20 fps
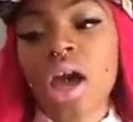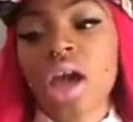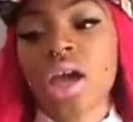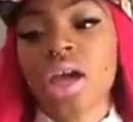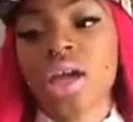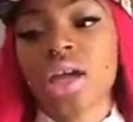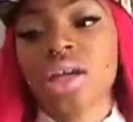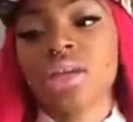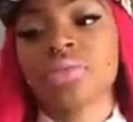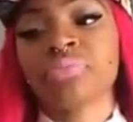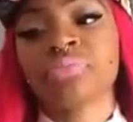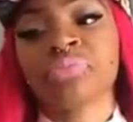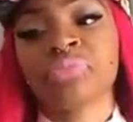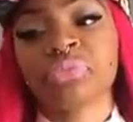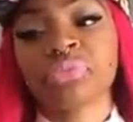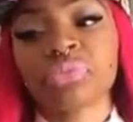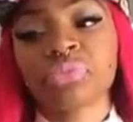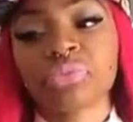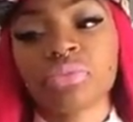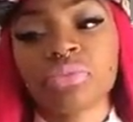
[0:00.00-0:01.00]
And
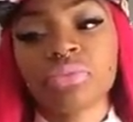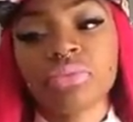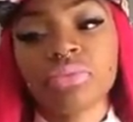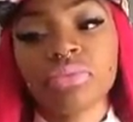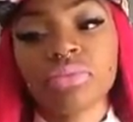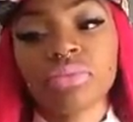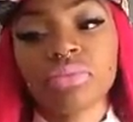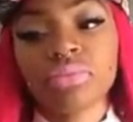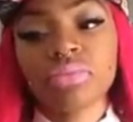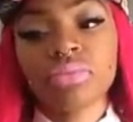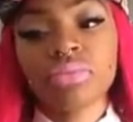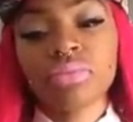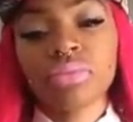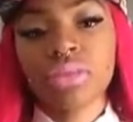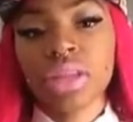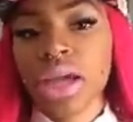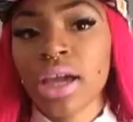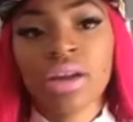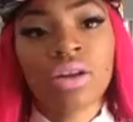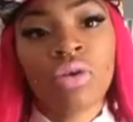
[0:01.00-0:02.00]

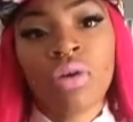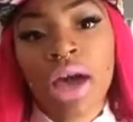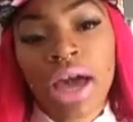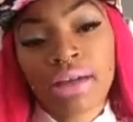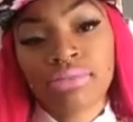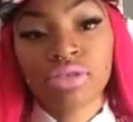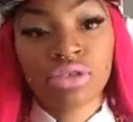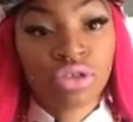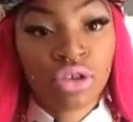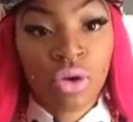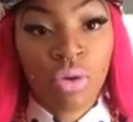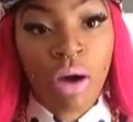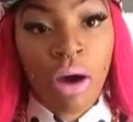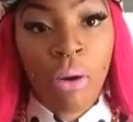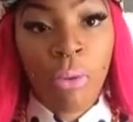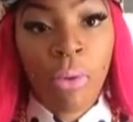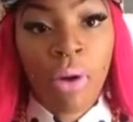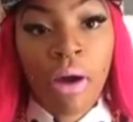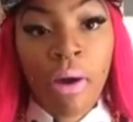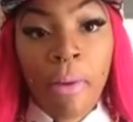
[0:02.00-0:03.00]
they don't have the toe
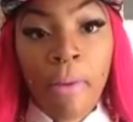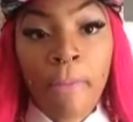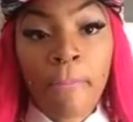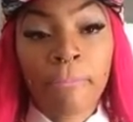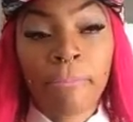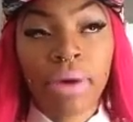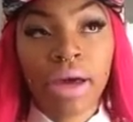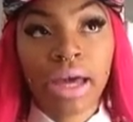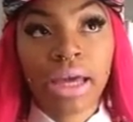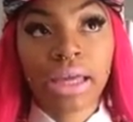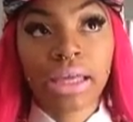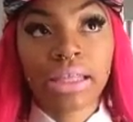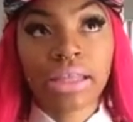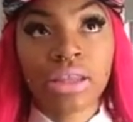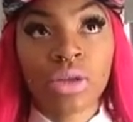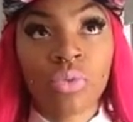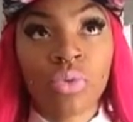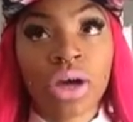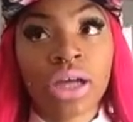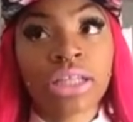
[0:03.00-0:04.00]
out. But
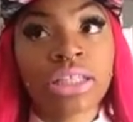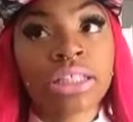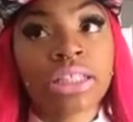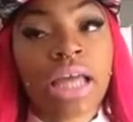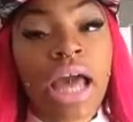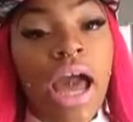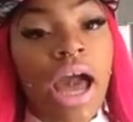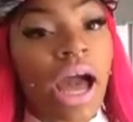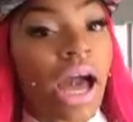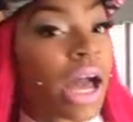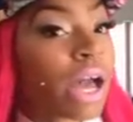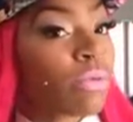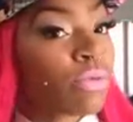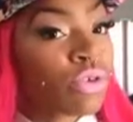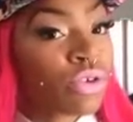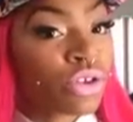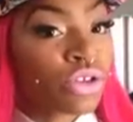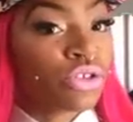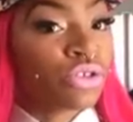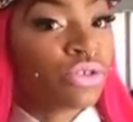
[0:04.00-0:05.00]
the ones that I'm
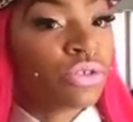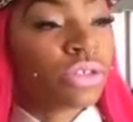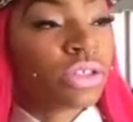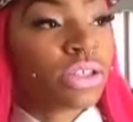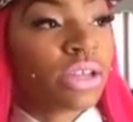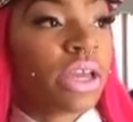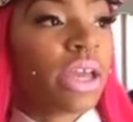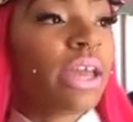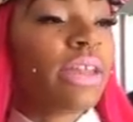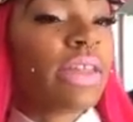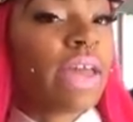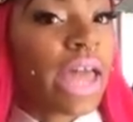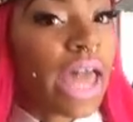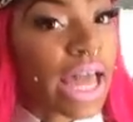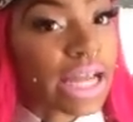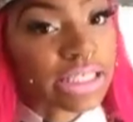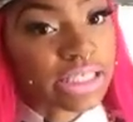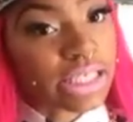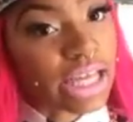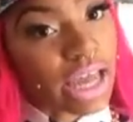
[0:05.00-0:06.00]
going to do today, they
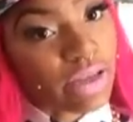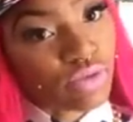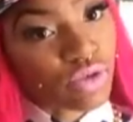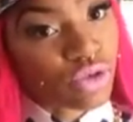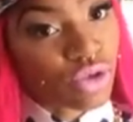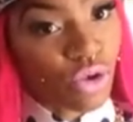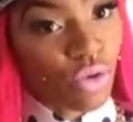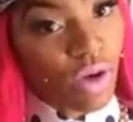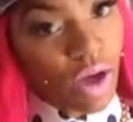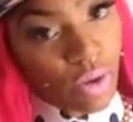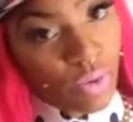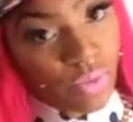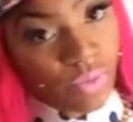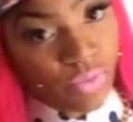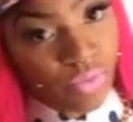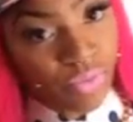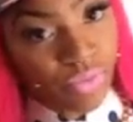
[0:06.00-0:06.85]
actually have the toe out.